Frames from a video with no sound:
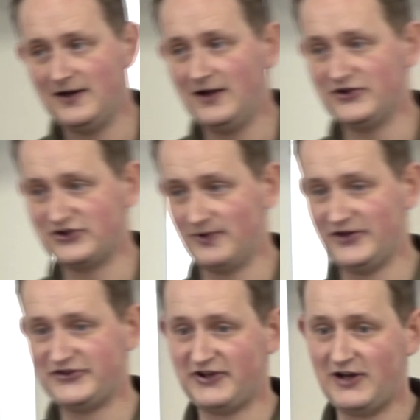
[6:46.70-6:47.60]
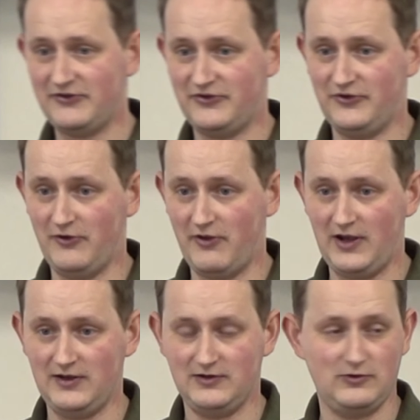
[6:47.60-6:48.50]
And so I sat through
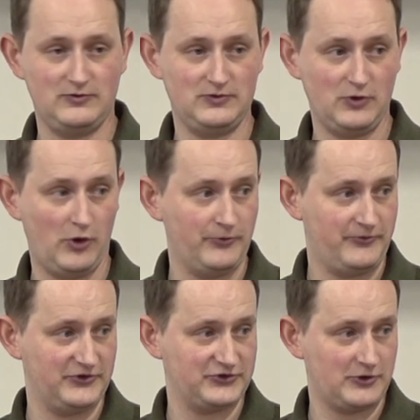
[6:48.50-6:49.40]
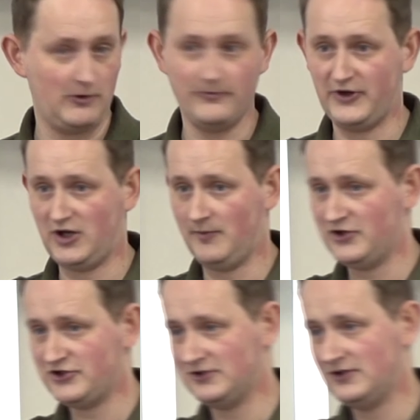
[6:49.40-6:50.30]
that conference called the
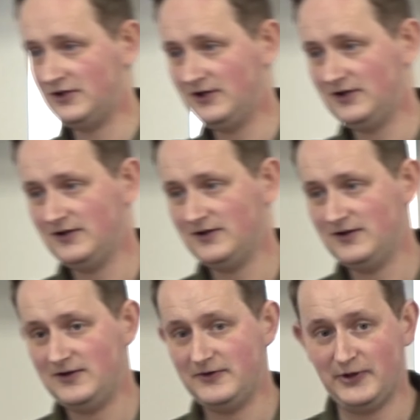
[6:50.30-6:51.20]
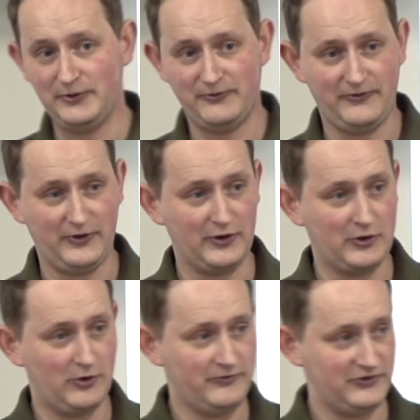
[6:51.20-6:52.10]
Commission now, for a
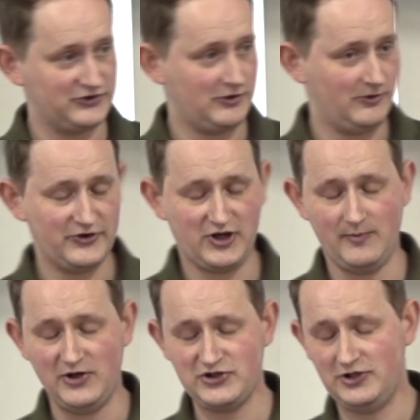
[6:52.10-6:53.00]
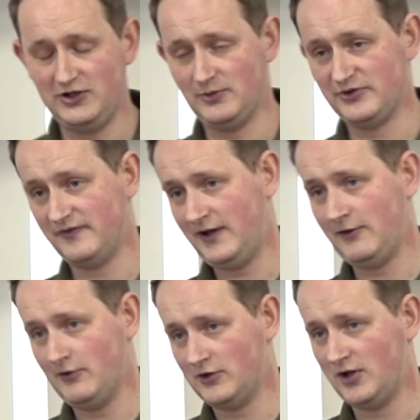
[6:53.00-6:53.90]
conference called the Commissioning, there was very
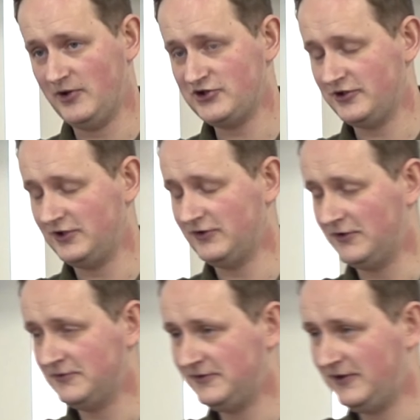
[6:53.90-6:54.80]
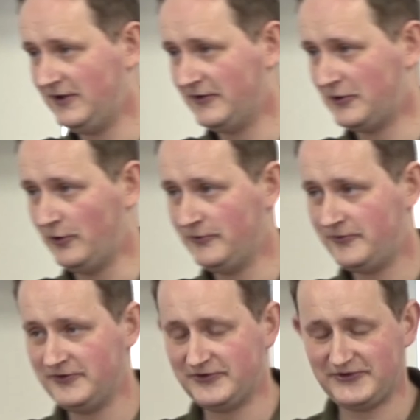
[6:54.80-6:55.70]
little commissioning done at the
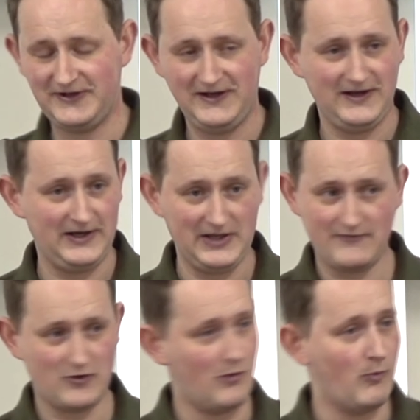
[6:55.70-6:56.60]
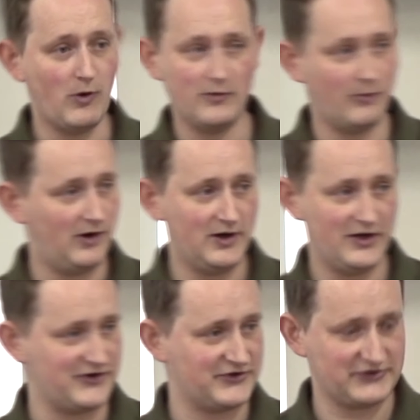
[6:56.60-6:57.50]
conference. I never got one word
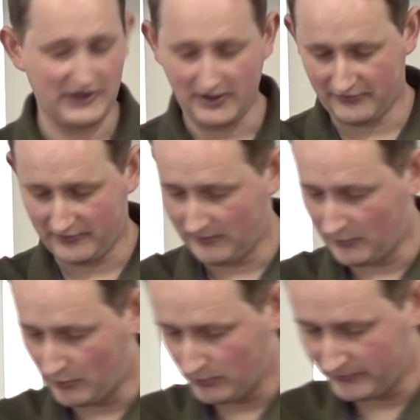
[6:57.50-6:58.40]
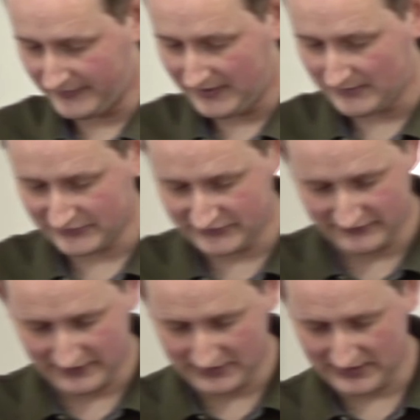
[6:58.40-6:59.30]
as I sat throughout the whole day. I was
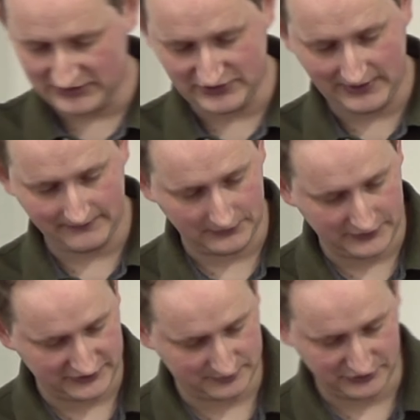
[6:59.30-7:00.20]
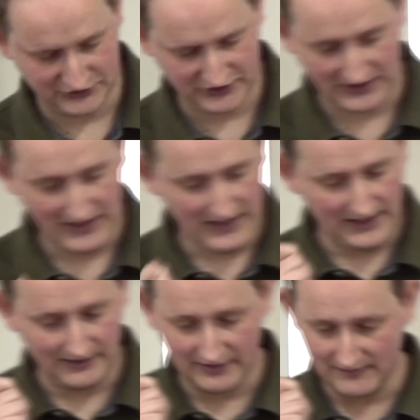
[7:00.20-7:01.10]
listening to a guy, Jeff Lucas, preaching,
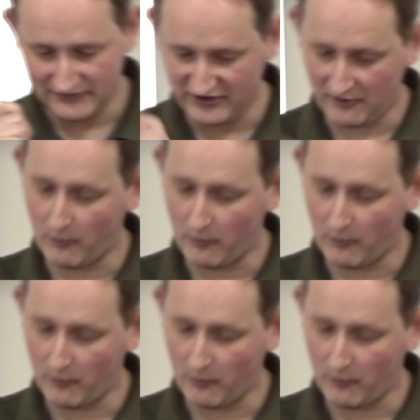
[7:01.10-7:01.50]
and he never said